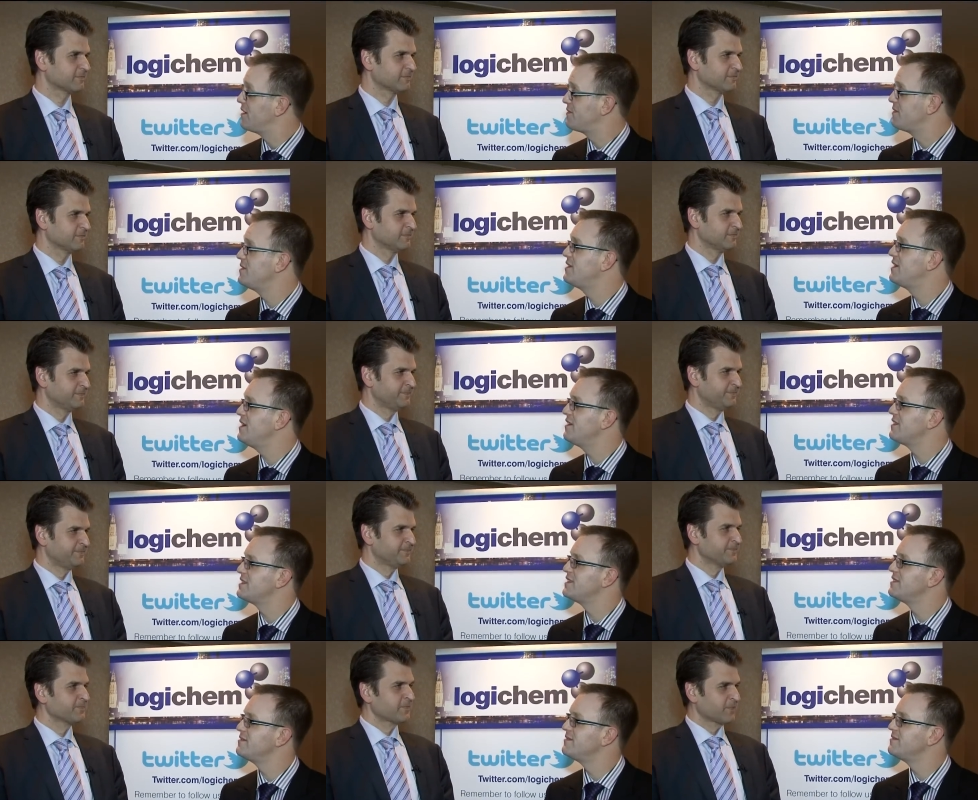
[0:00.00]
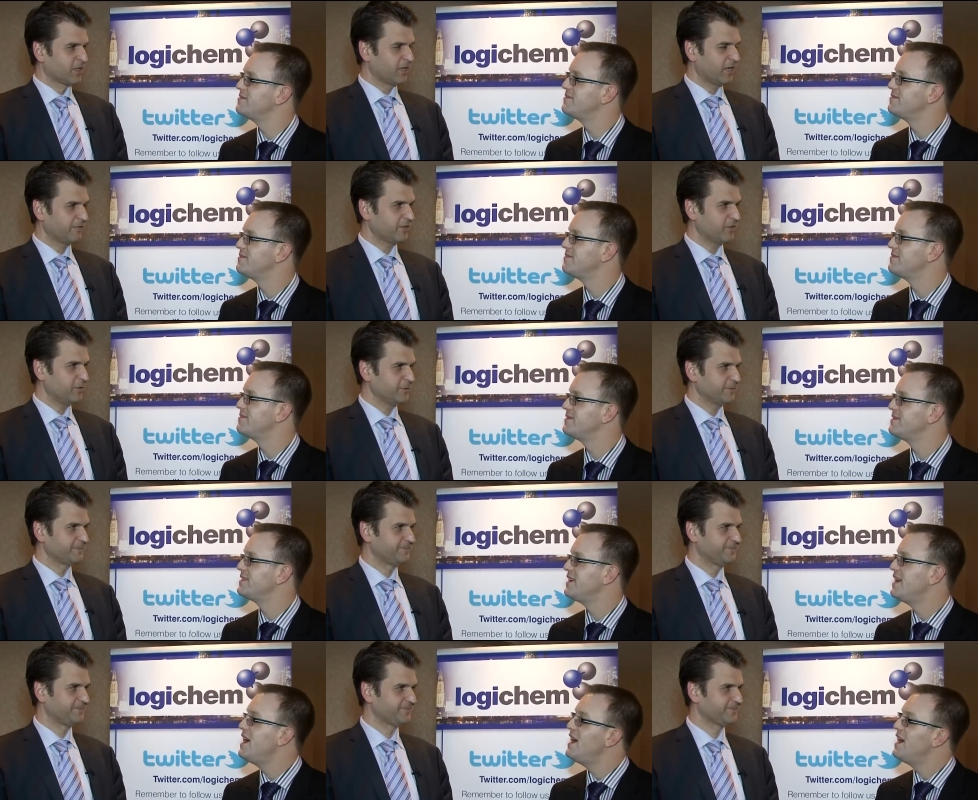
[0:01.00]
Speaker 1: afternoon, Geert. Good
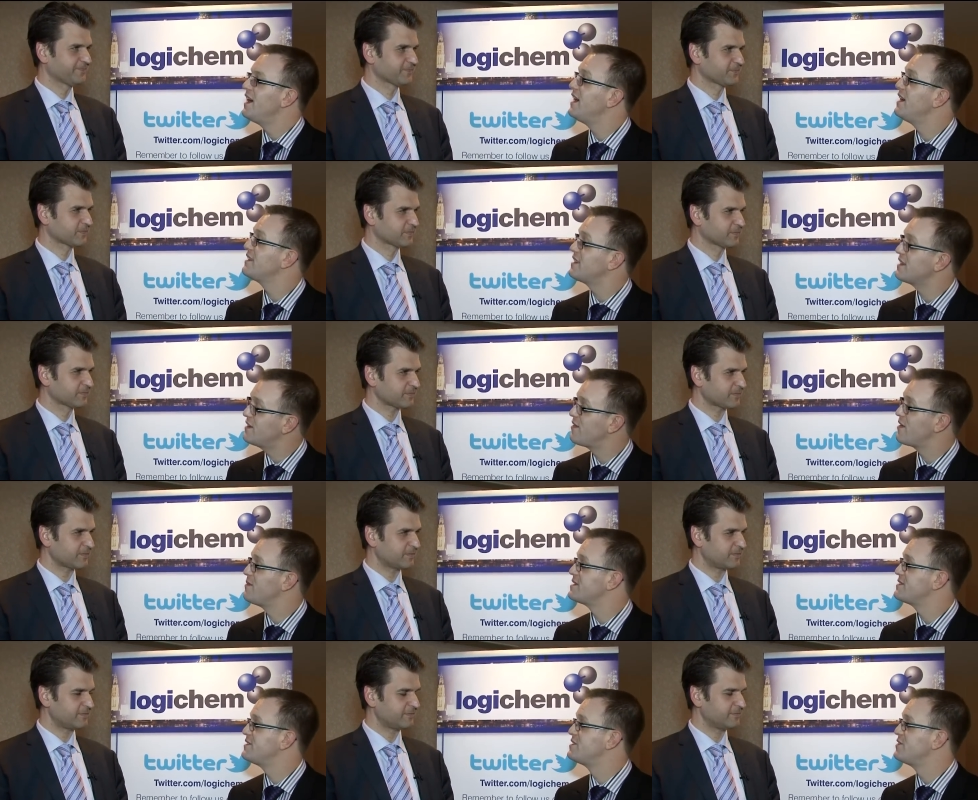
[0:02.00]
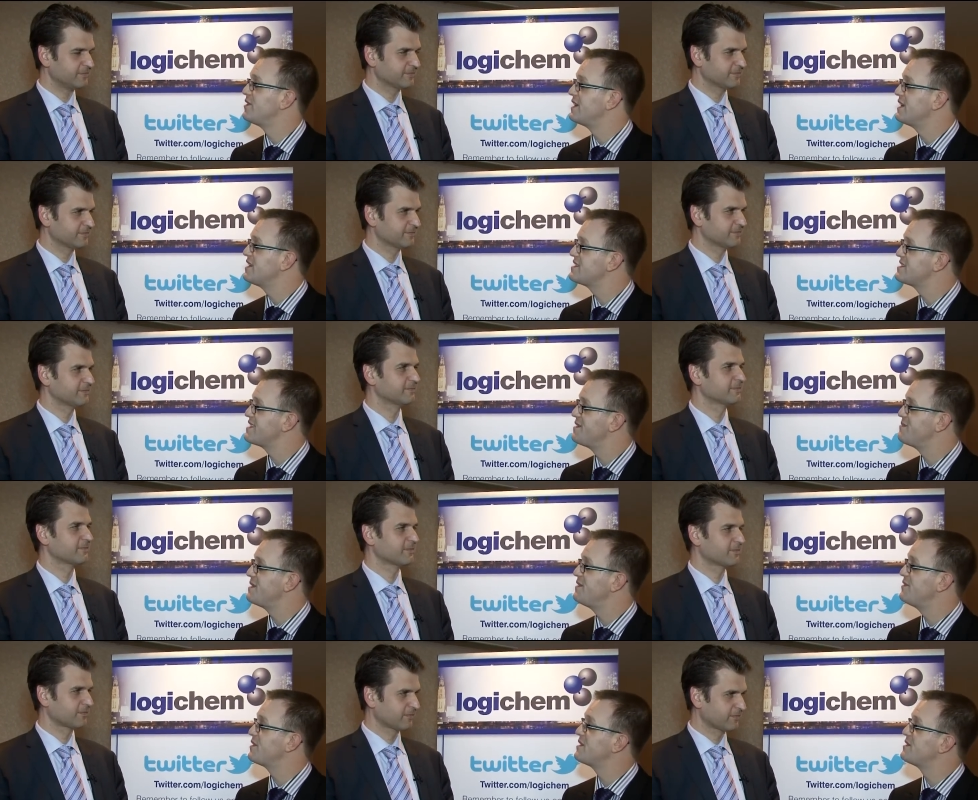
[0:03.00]
afternoon. Thank you very much for joining us. I
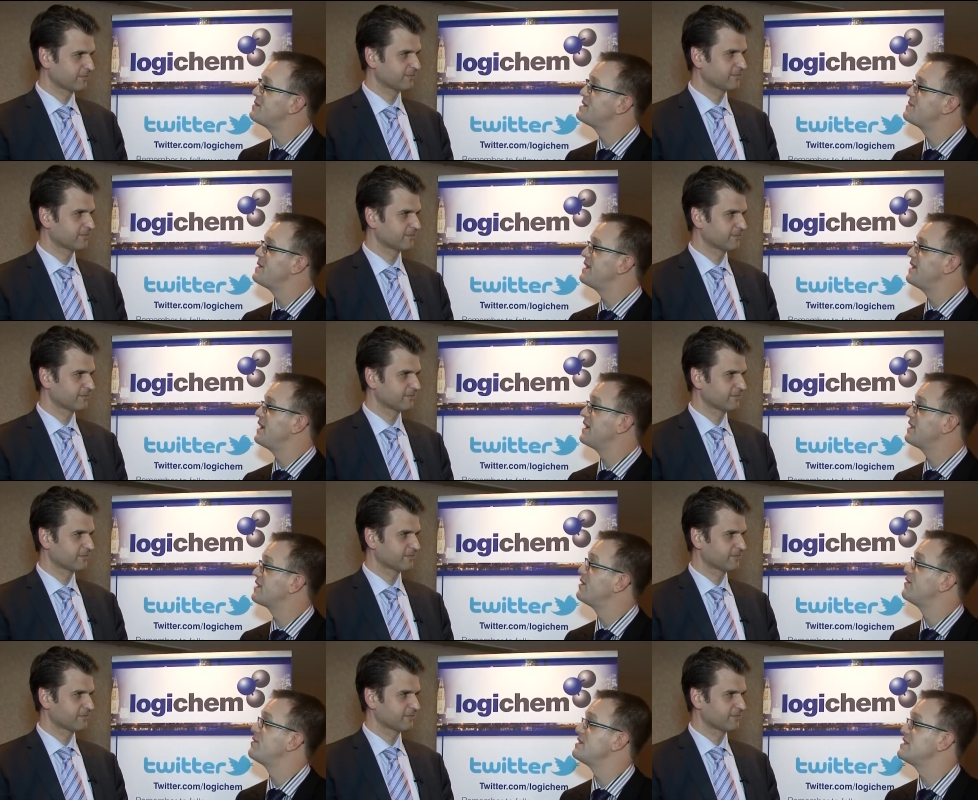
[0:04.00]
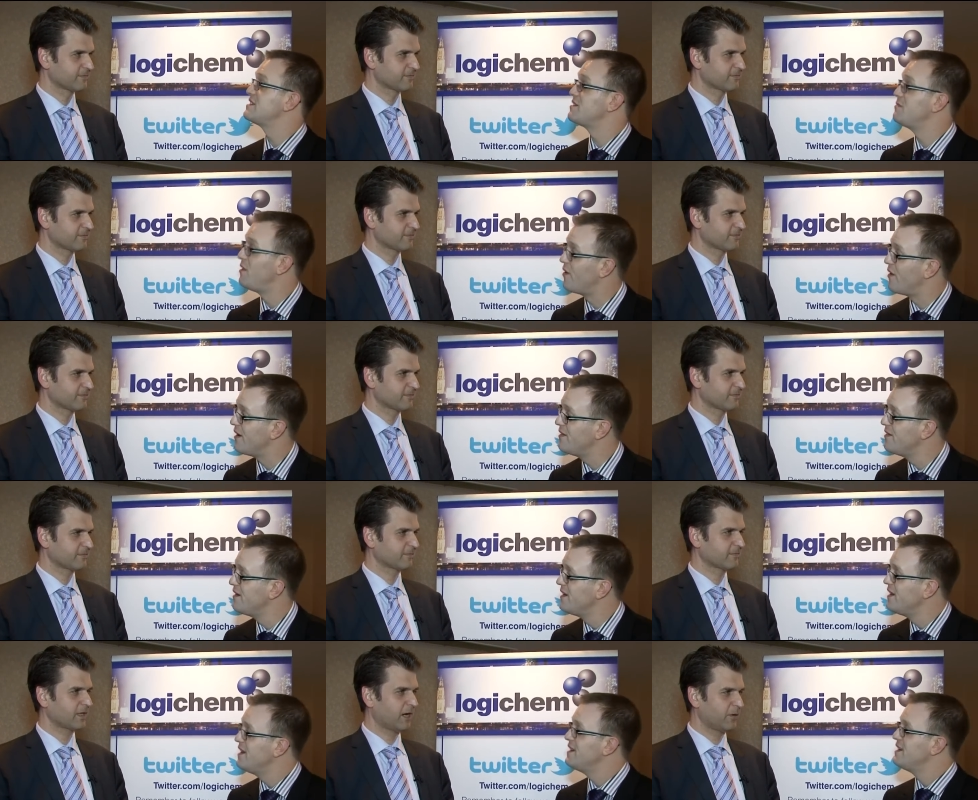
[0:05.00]
believe you're going to be speaking at the conference tomorrow.
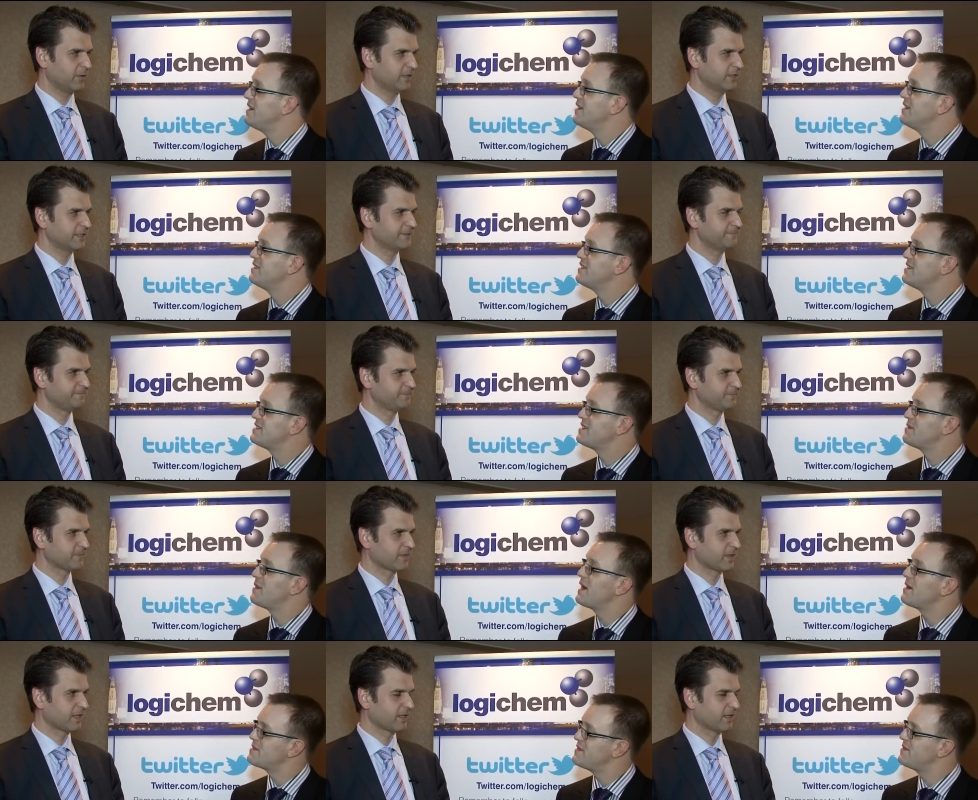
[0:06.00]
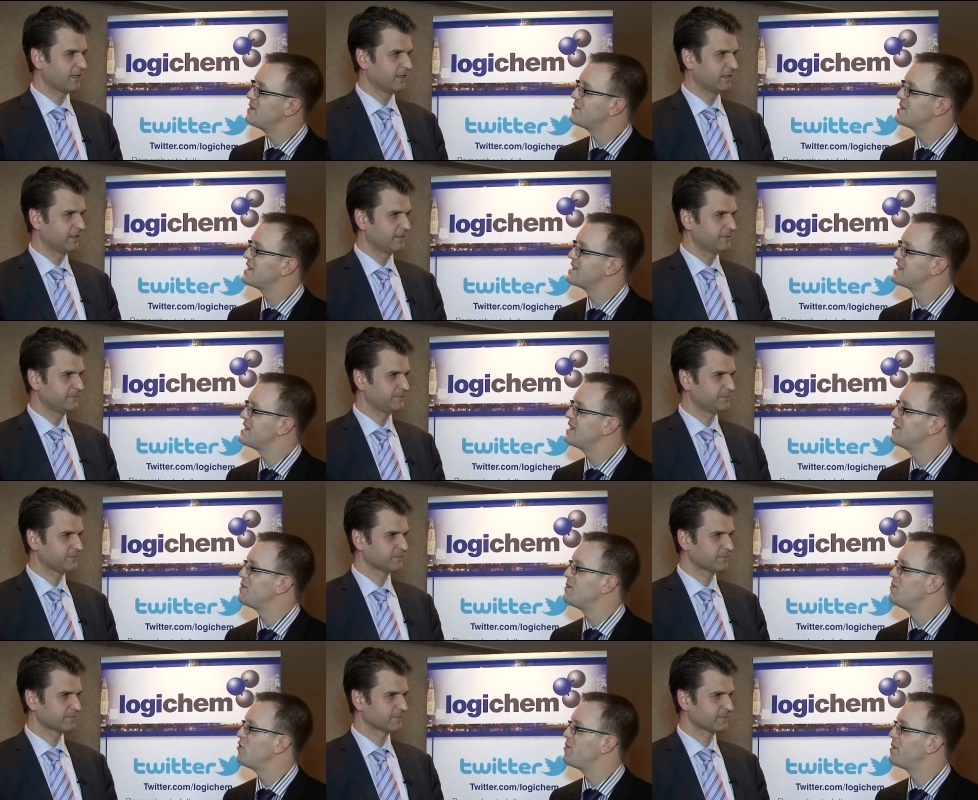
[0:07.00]
I
Speaker 2: will,
Speaker 1: yeah. So perhaps if you could tell us a little
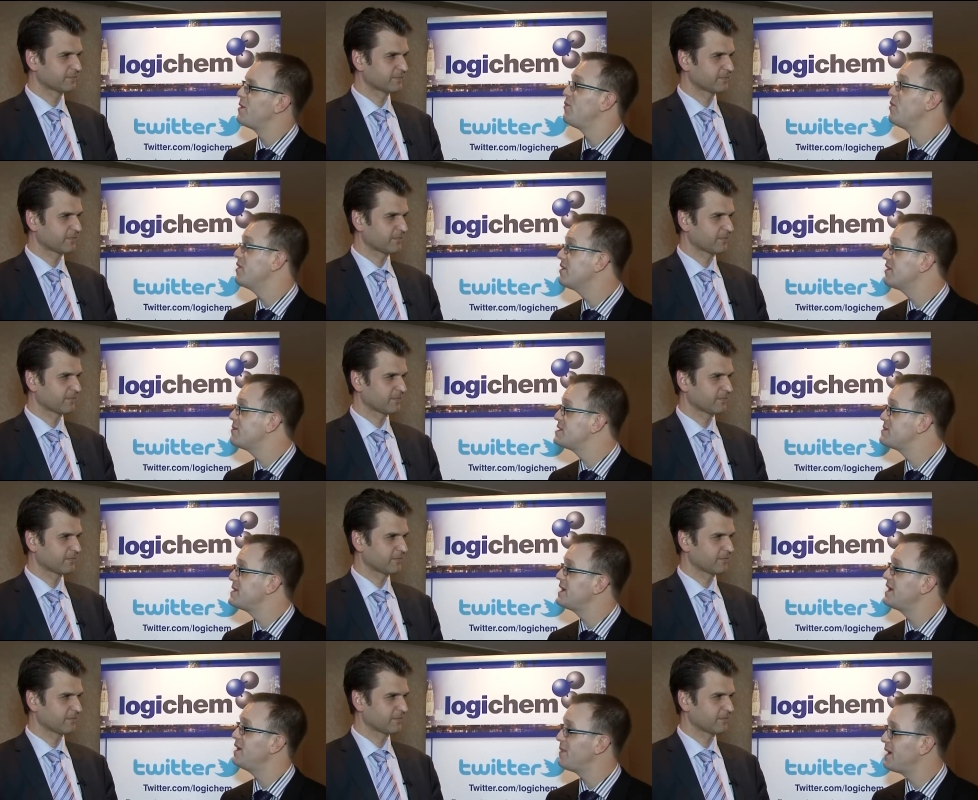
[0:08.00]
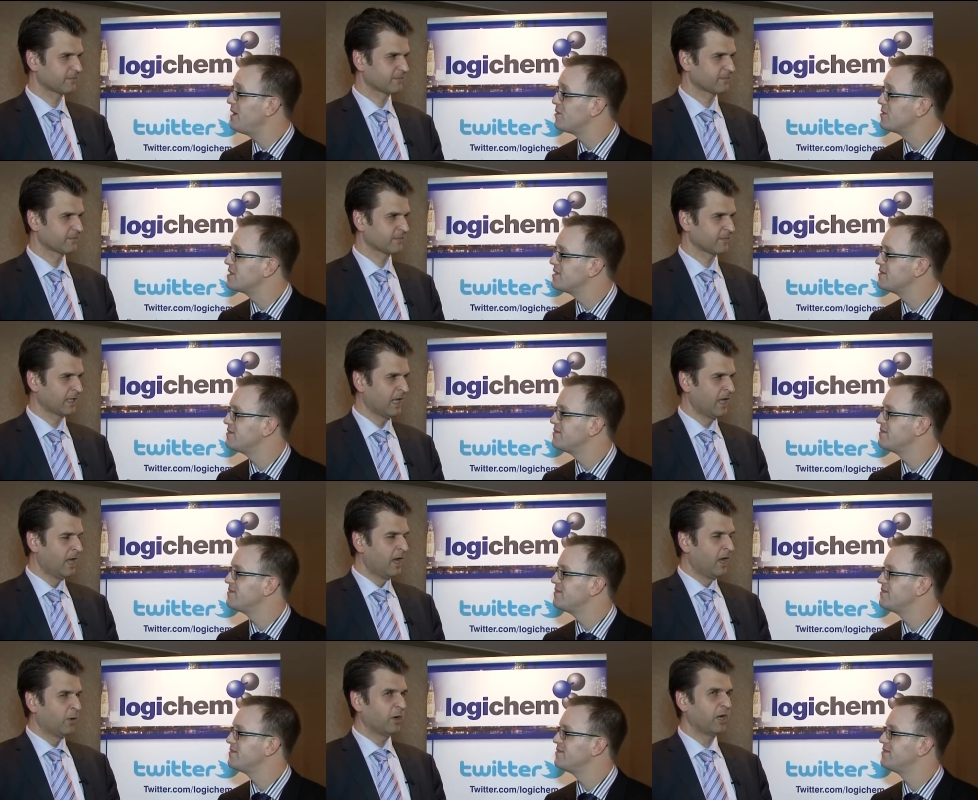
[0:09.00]
bit more about what you're going to be
Speaker 2: speaking about.
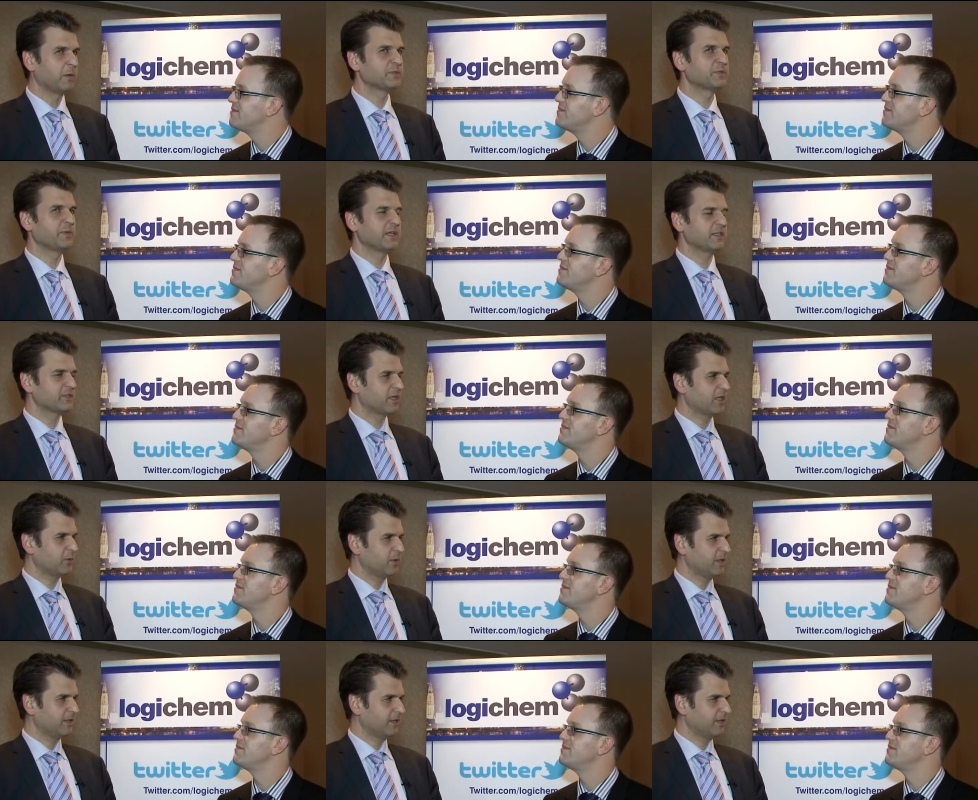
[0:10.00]
Well, I'm speaking together with